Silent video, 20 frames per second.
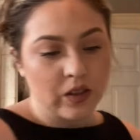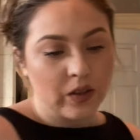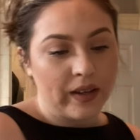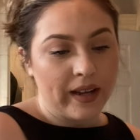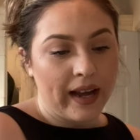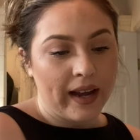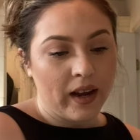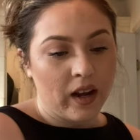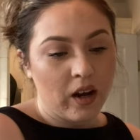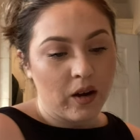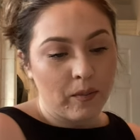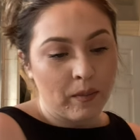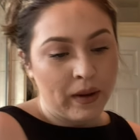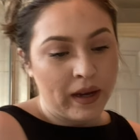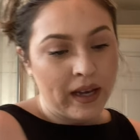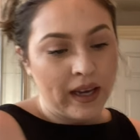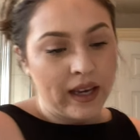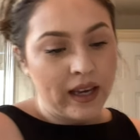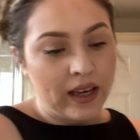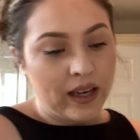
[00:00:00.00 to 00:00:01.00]
yeah, I got
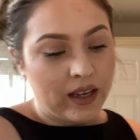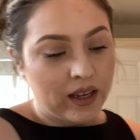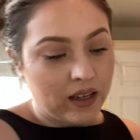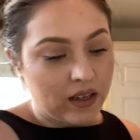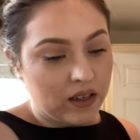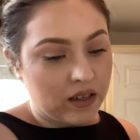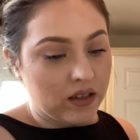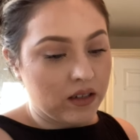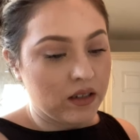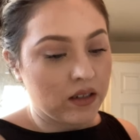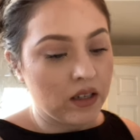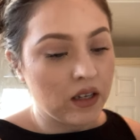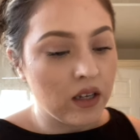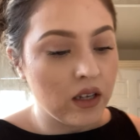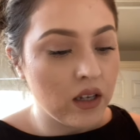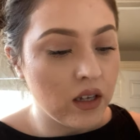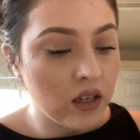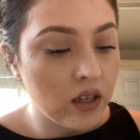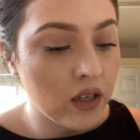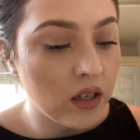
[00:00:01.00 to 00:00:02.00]
my
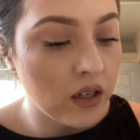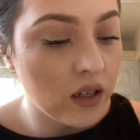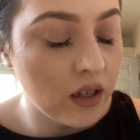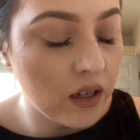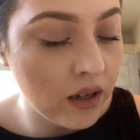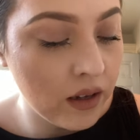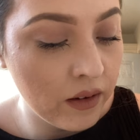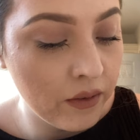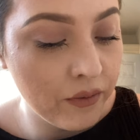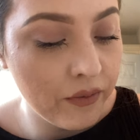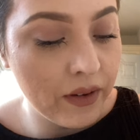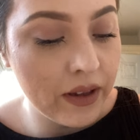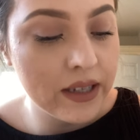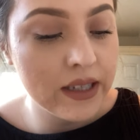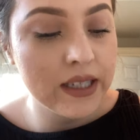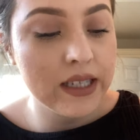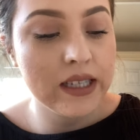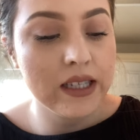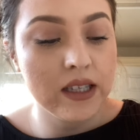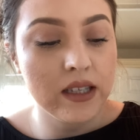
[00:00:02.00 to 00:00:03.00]

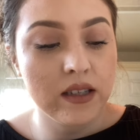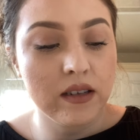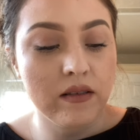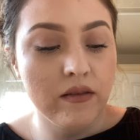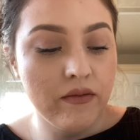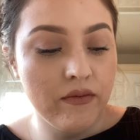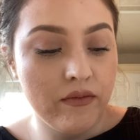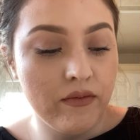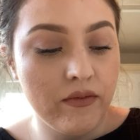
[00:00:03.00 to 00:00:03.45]
Fenty stuff.